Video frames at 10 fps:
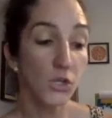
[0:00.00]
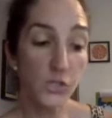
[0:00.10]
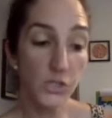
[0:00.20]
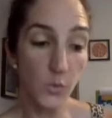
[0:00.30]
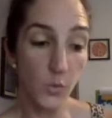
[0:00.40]

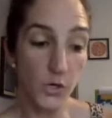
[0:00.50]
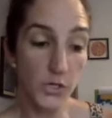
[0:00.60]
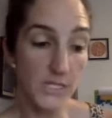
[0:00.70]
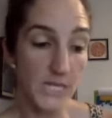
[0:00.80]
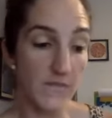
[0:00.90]
"Good
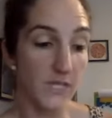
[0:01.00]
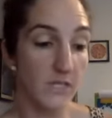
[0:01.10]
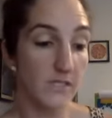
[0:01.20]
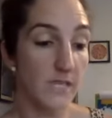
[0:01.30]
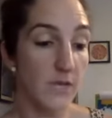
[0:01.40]
work, Davy,"
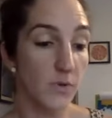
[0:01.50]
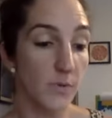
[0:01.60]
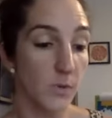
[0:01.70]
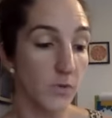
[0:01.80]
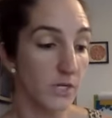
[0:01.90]
said
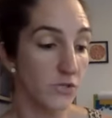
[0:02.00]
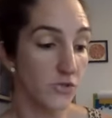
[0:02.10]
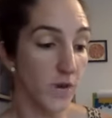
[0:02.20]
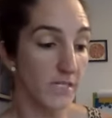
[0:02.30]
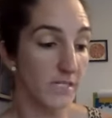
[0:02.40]
Ramona,
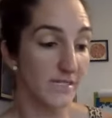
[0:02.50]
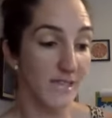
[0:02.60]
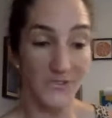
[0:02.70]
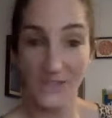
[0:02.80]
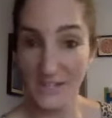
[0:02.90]
trying to
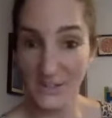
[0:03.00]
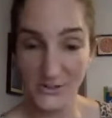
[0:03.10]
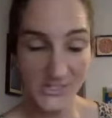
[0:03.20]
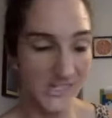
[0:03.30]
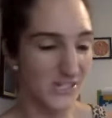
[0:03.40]
sound like her
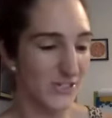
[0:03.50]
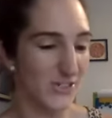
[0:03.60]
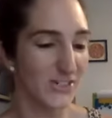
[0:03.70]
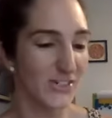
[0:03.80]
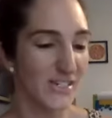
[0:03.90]

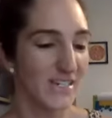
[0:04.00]
teacher.